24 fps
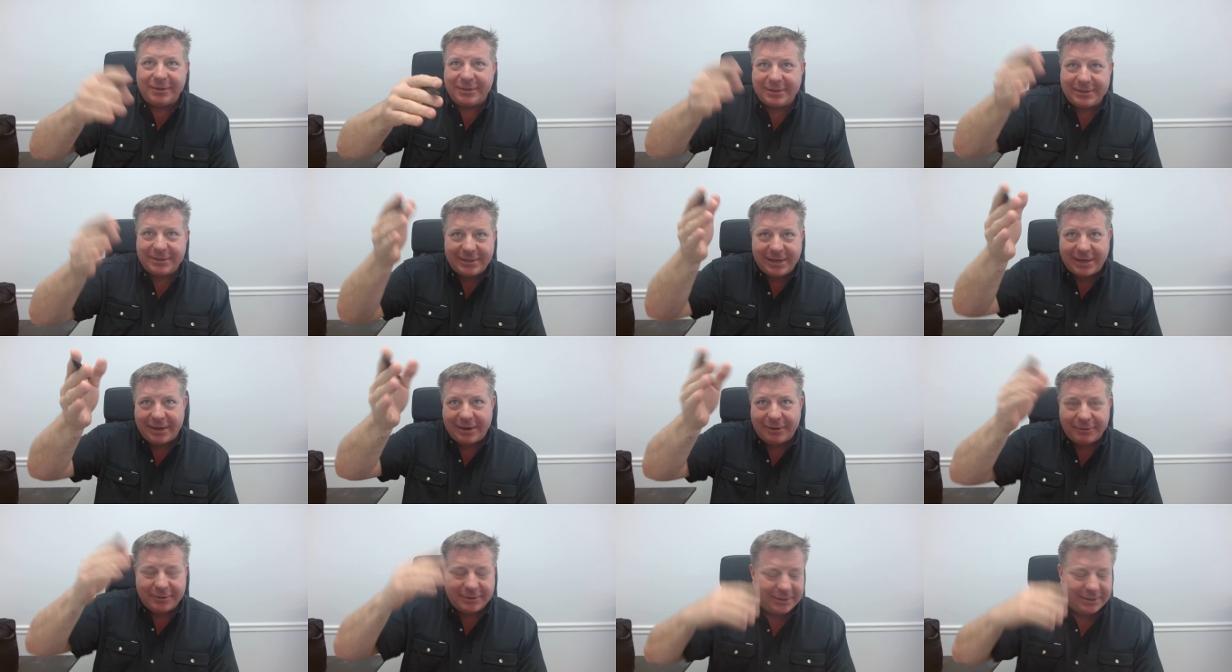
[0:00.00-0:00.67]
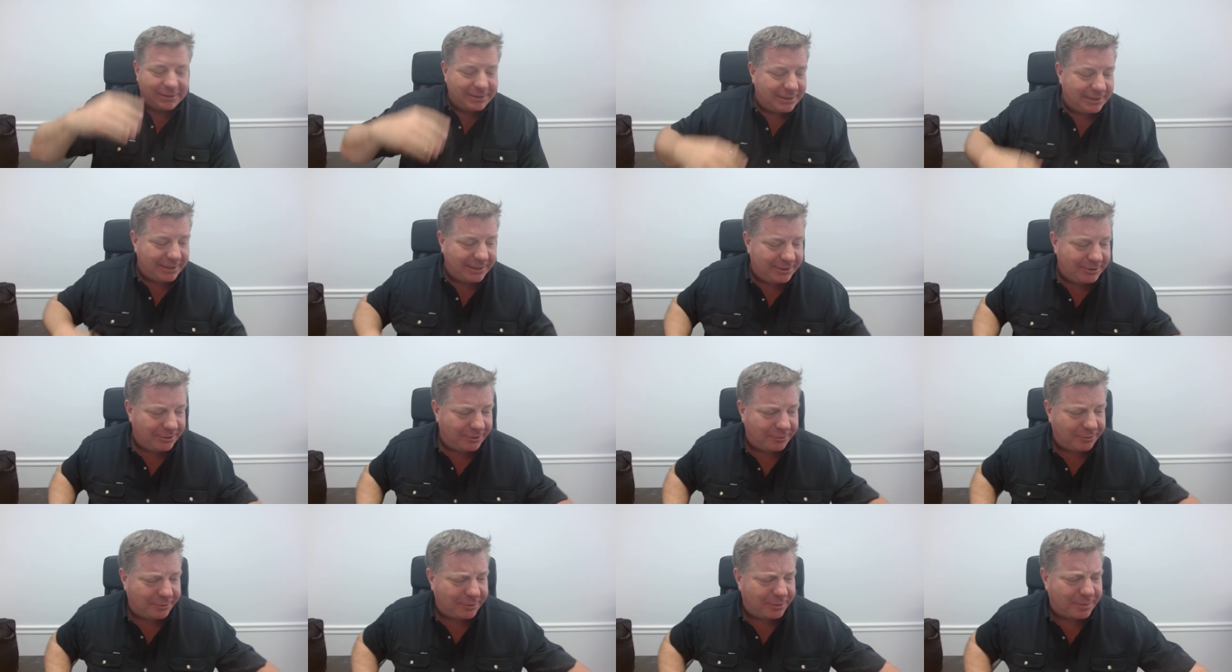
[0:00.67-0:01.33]
I was saying I was listening
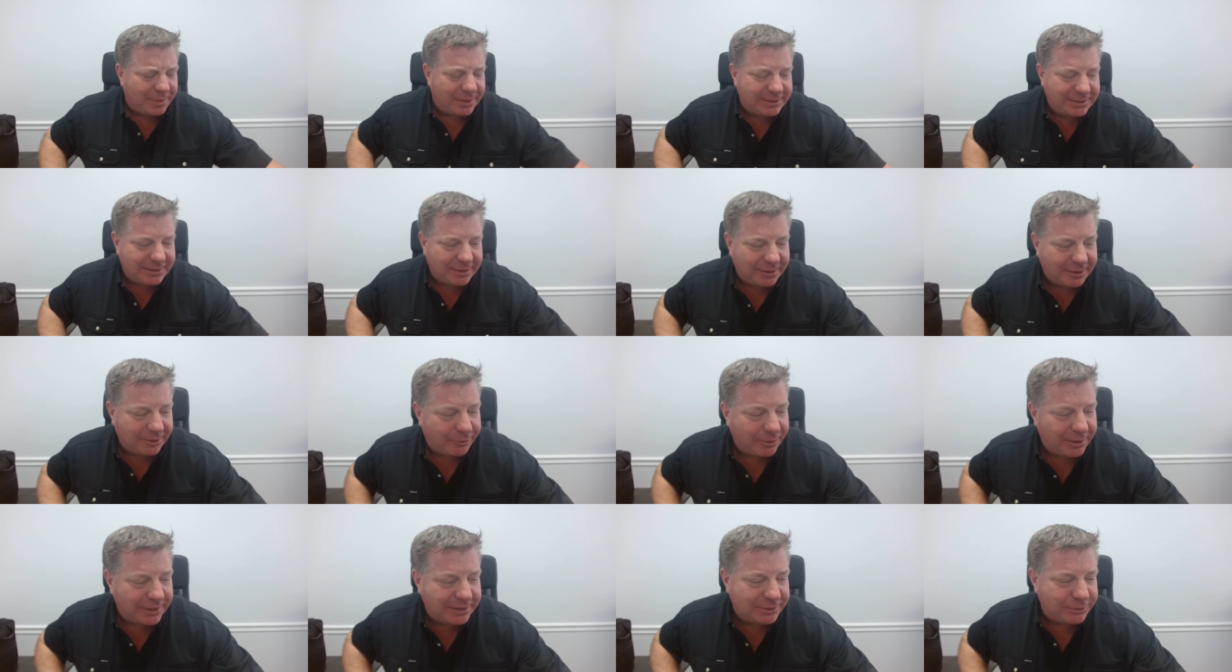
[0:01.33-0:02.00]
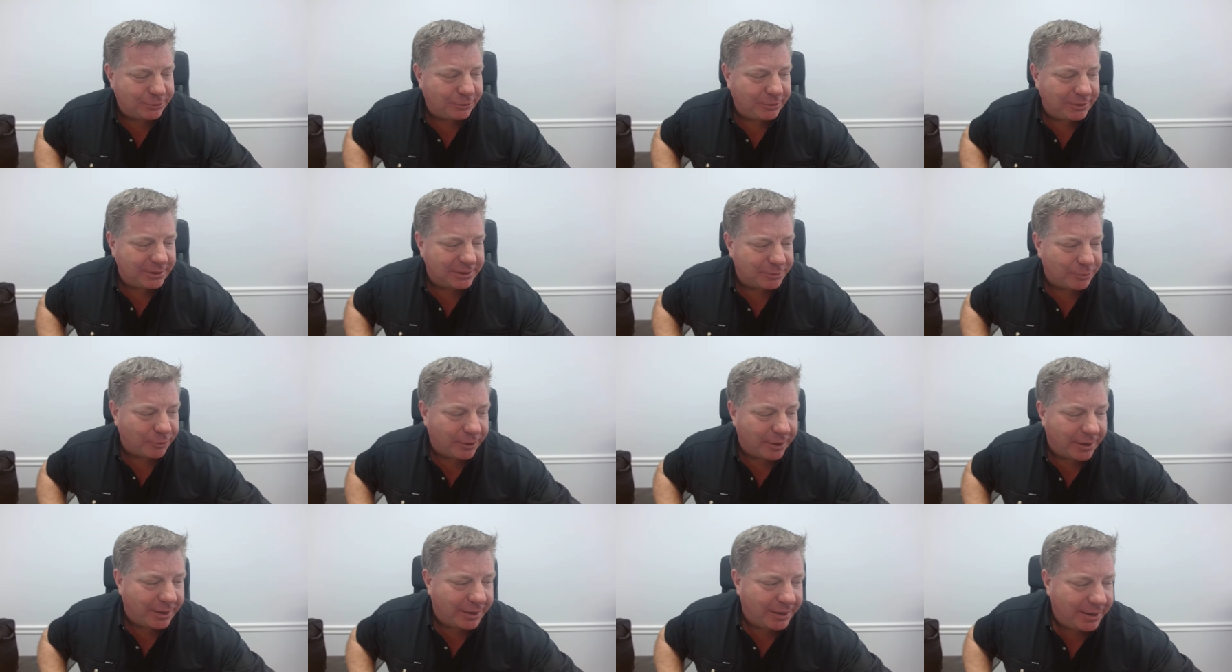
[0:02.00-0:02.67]
to it with my son on the way to school this
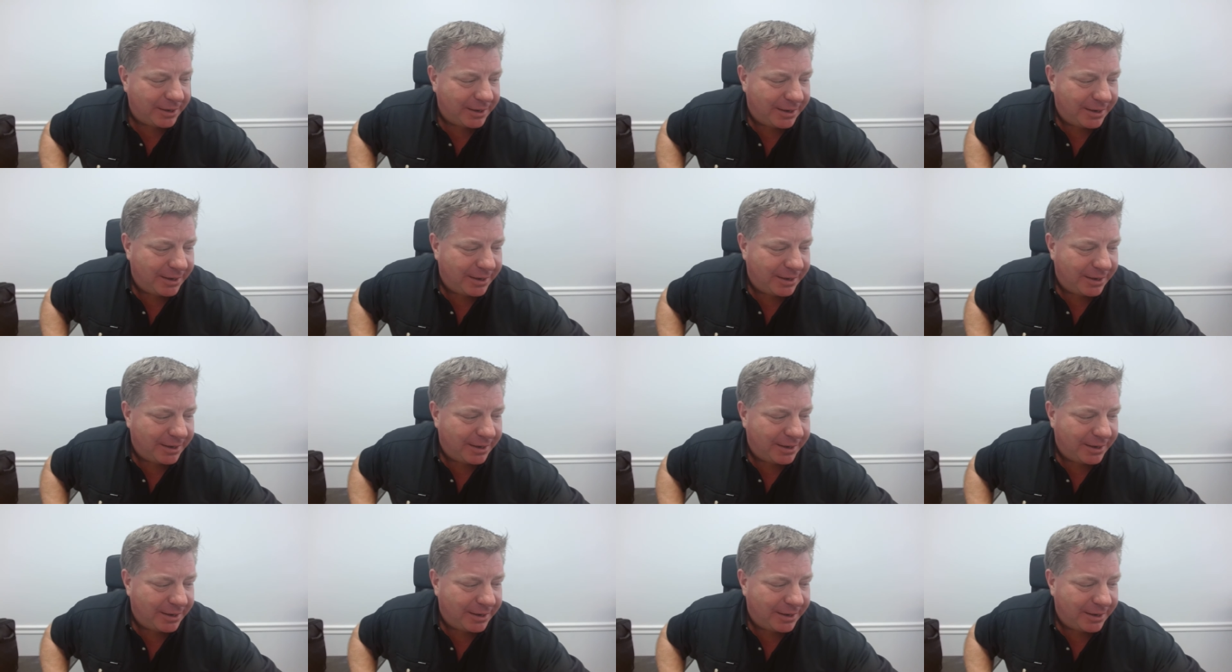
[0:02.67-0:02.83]
morning,